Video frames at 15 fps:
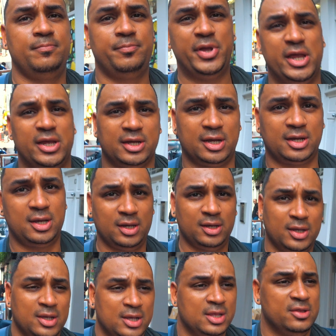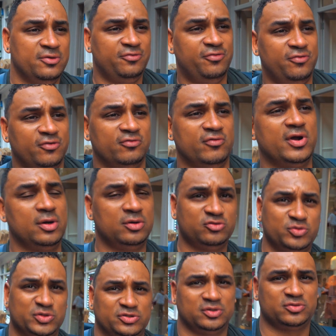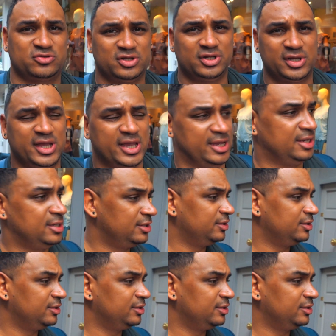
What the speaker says: pink Pharrells, which I was gonna get,